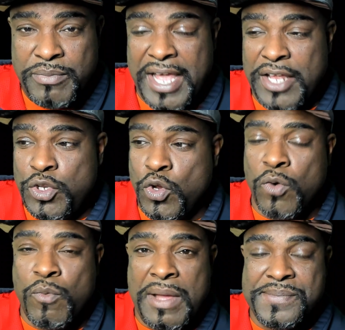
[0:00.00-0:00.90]
and your
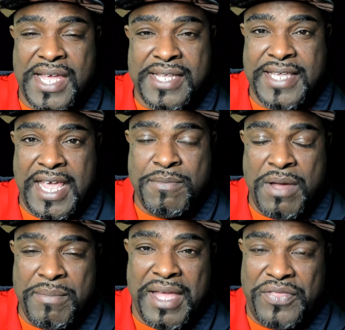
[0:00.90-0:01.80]
website came up
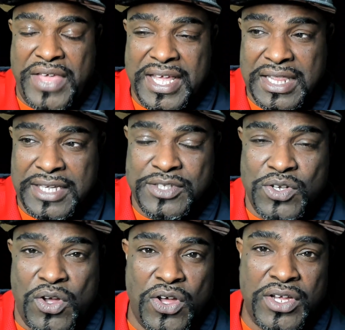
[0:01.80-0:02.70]
and they clicked
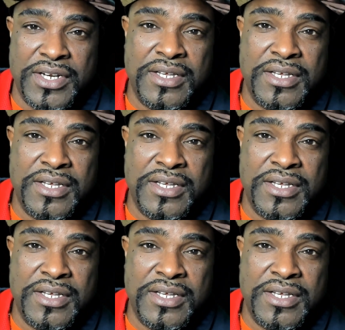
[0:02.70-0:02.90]
on